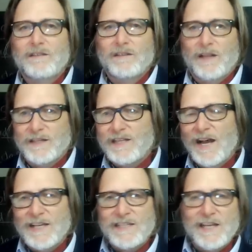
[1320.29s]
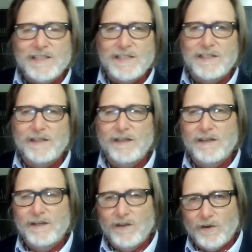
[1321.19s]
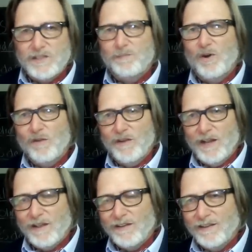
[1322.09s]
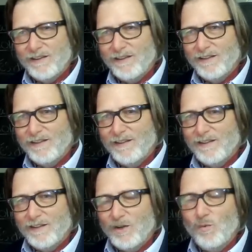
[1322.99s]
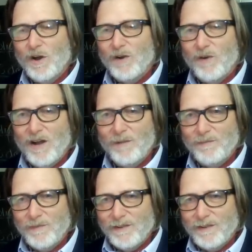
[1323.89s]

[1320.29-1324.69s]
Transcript: Las Casas or Sepulveda? Who won, Aram?